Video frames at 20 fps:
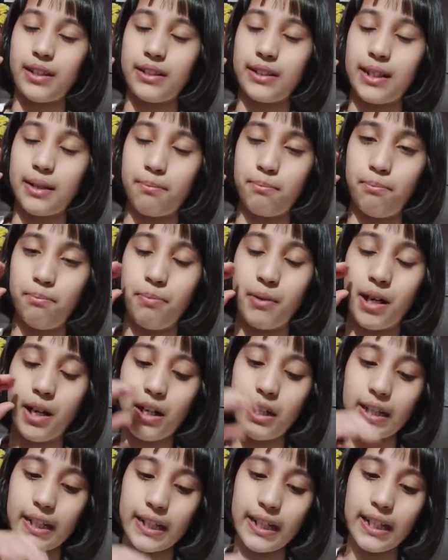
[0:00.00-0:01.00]
that
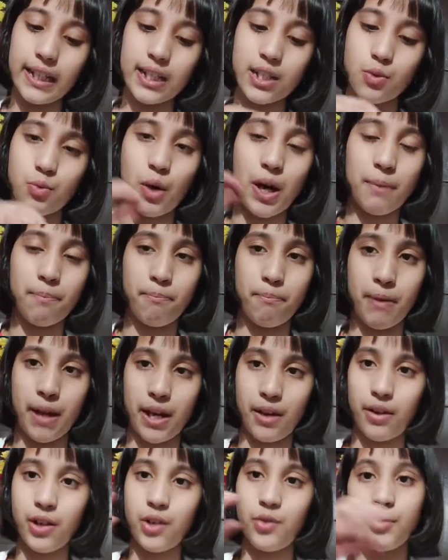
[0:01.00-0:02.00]
bird eat one
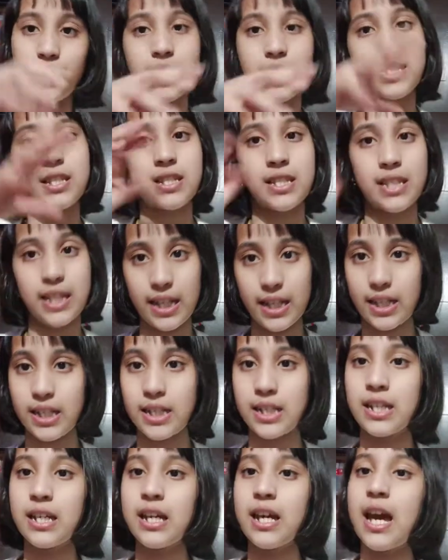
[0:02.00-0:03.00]
berry with
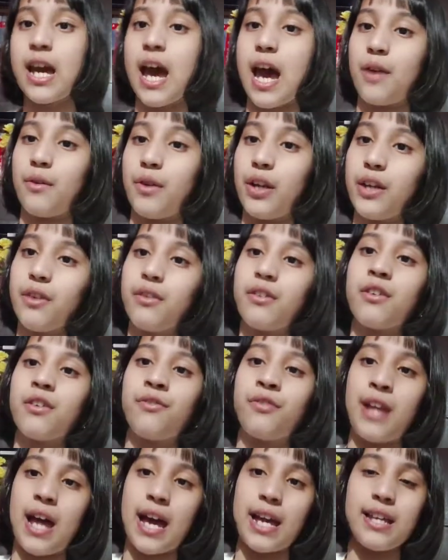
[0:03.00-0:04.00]
seed, and when it
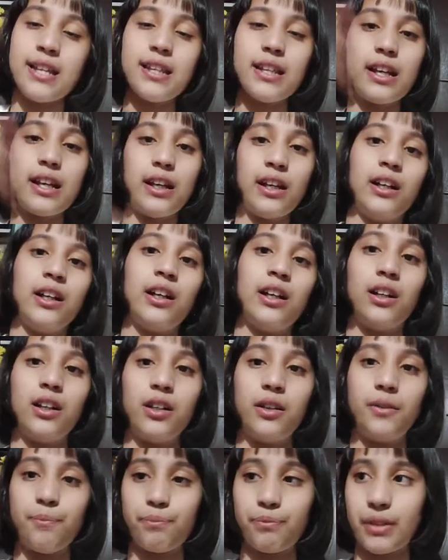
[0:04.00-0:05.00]
was flying,
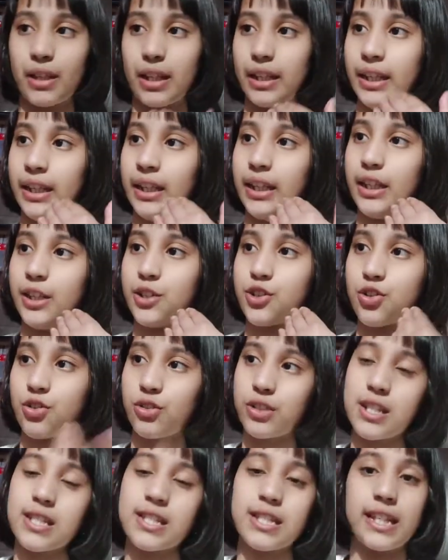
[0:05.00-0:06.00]
he
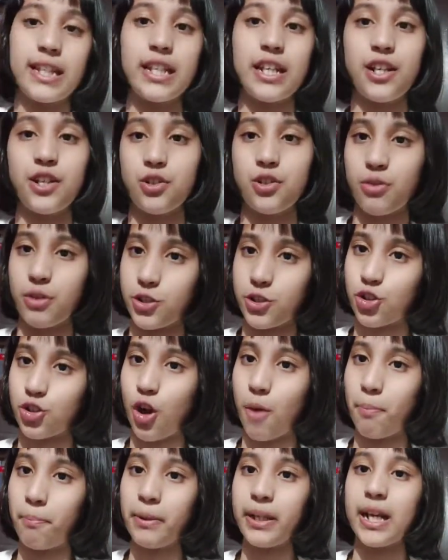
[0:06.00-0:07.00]
threw the seed into a
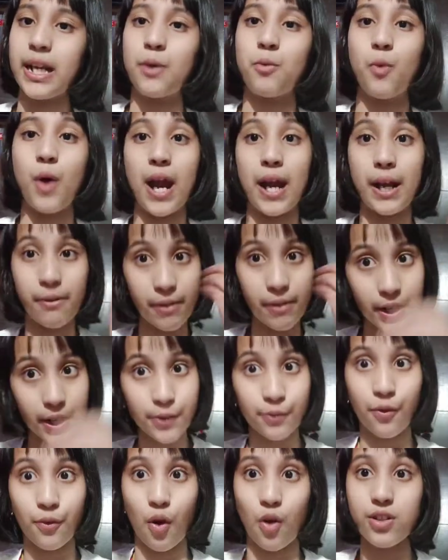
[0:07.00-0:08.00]
drop in, and wherever
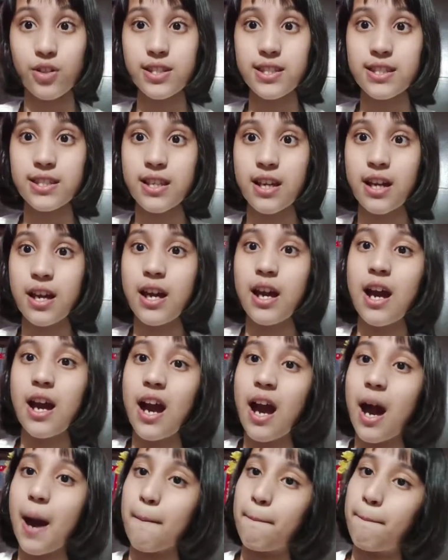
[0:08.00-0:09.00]
it falls,
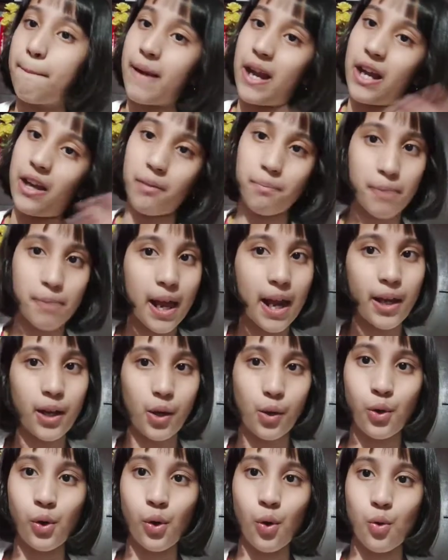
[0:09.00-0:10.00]
a berry
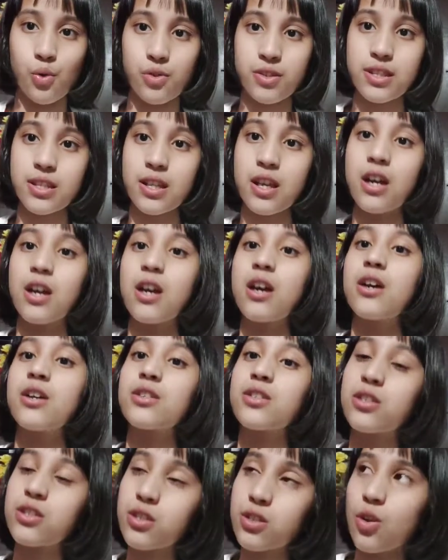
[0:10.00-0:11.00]
plant grows.
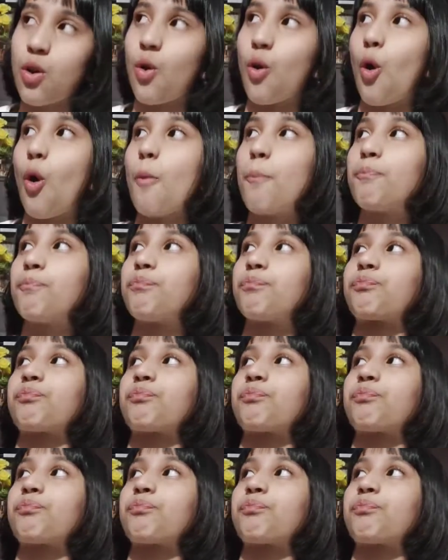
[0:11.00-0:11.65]
So